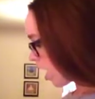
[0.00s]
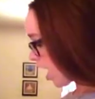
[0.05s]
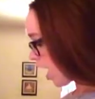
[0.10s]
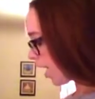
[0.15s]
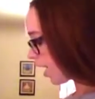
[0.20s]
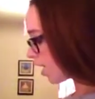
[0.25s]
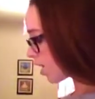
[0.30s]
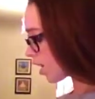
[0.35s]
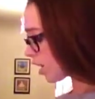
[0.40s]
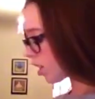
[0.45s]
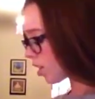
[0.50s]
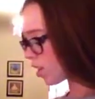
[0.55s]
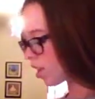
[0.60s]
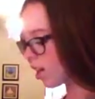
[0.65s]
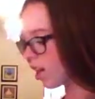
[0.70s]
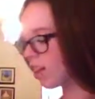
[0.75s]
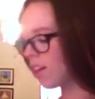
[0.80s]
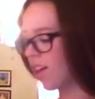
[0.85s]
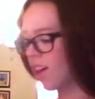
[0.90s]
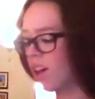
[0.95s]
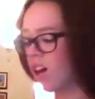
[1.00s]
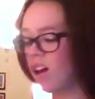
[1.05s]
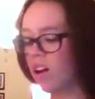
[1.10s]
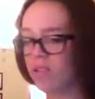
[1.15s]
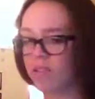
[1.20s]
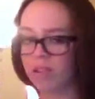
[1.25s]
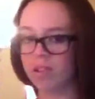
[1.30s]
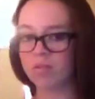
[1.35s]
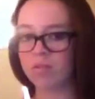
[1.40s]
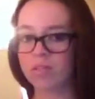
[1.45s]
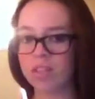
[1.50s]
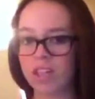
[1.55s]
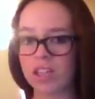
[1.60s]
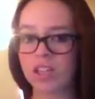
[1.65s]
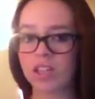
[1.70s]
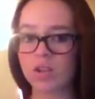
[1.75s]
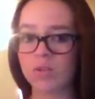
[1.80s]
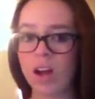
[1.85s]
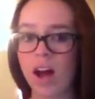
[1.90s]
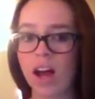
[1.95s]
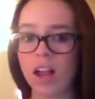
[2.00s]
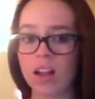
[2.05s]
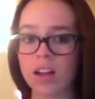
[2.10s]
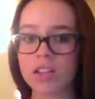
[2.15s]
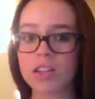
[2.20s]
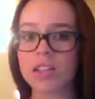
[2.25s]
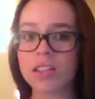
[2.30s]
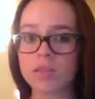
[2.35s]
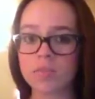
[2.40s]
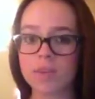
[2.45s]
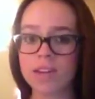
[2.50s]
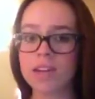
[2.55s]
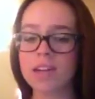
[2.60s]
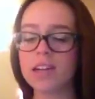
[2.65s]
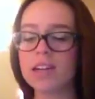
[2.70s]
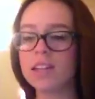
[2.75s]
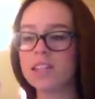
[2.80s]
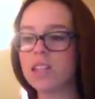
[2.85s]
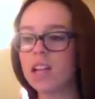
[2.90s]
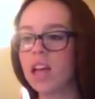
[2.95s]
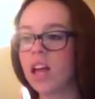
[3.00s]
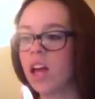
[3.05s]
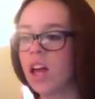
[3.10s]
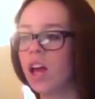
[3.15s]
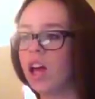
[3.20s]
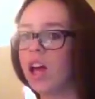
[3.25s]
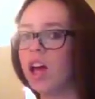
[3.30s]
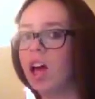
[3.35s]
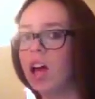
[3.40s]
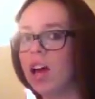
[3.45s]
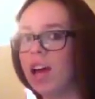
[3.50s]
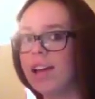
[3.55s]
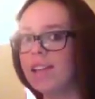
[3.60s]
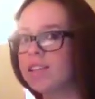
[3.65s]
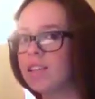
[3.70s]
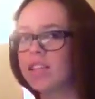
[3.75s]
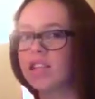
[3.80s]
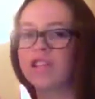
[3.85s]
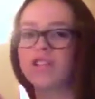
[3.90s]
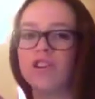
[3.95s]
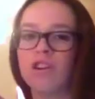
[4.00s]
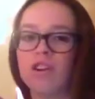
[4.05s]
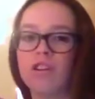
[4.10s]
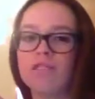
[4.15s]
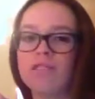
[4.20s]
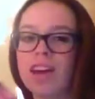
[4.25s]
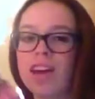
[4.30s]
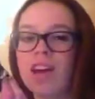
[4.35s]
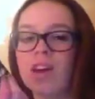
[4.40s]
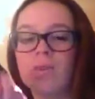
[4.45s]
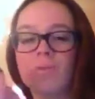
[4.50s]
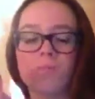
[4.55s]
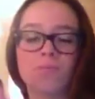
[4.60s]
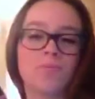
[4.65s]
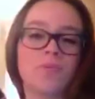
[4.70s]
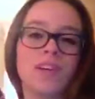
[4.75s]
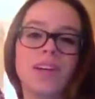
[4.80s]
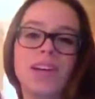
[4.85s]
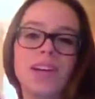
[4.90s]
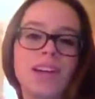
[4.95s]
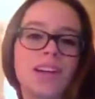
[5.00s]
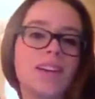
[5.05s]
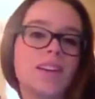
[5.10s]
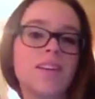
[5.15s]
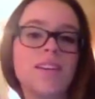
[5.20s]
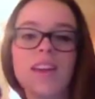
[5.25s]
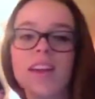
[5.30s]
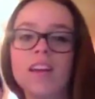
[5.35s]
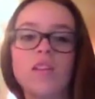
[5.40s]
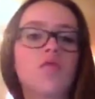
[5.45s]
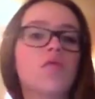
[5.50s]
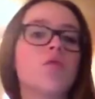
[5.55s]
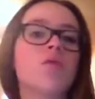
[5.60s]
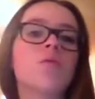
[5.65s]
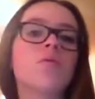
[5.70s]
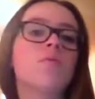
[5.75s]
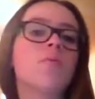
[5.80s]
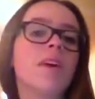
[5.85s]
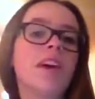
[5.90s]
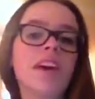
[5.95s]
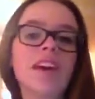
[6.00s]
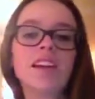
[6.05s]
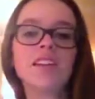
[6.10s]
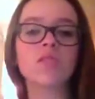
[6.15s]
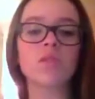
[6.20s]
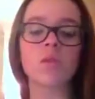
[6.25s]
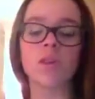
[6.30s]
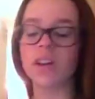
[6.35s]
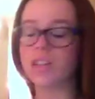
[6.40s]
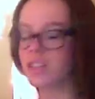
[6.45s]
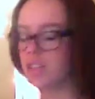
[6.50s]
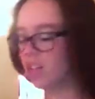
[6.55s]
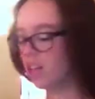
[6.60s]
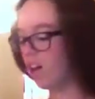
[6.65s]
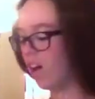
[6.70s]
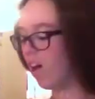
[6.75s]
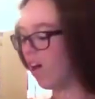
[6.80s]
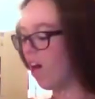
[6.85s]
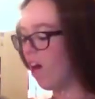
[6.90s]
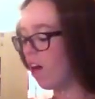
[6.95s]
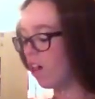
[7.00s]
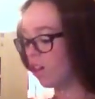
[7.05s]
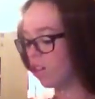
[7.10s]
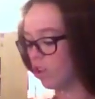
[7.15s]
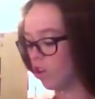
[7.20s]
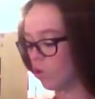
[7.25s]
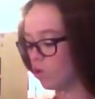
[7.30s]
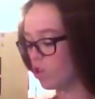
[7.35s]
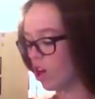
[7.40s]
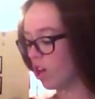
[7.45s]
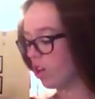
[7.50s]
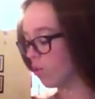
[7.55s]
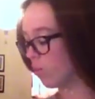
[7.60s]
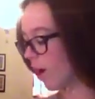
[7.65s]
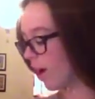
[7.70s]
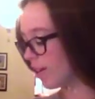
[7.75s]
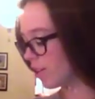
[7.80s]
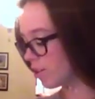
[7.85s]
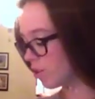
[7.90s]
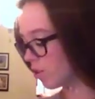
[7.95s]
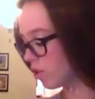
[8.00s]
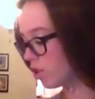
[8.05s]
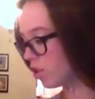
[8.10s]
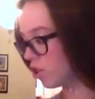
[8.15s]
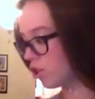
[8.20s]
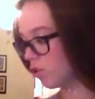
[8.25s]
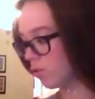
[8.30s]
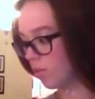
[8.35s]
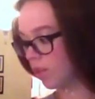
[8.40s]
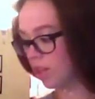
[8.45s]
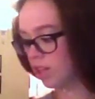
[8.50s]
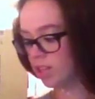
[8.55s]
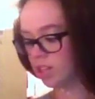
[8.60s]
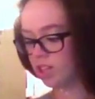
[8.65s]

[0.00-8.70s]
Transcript: And the thing I like how oh, this was like $2, it's because it's going to turn like green in like two weeks or it's going to lose all the rhinestone in two weeks.